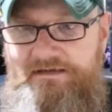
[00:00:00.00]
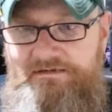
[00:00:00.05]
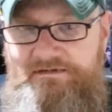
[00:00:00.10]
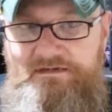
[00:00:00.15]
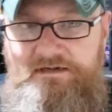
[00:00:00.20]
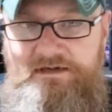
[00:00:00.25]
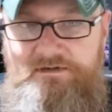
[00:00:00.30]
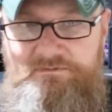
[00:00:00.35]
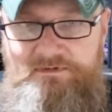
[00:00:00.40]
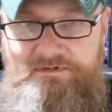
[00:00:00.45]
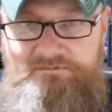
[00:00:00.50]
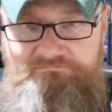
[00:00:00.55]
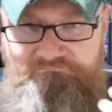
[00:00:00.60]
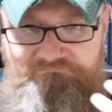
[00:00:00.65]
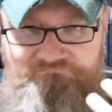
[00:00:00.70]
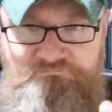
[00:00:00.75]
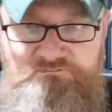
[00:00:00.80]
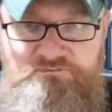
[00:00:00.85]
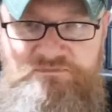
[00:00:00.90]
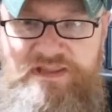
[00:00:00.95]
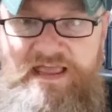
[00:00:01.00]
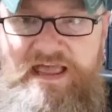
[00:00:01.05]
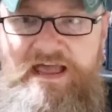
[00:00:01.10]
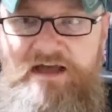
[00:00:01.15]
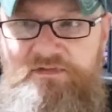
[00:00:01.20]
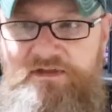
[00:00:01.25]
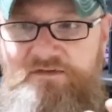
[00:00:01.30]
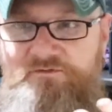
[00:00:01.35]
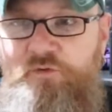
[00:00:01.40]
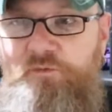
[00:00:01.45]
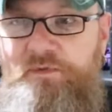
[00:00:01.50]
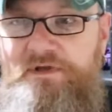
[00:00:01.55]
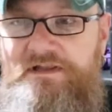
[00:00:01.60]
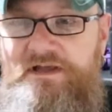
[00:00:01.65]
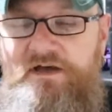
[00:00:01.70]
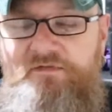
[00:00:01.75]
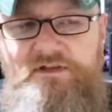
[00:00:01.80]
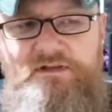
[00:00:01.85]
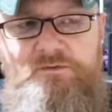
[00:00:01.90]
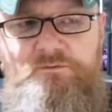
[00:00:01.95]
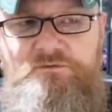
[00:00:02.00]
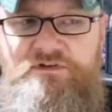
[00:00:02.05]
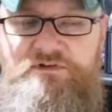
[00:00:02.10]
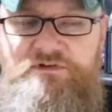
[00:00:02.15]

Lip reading: you know, now. They've all been, I think they were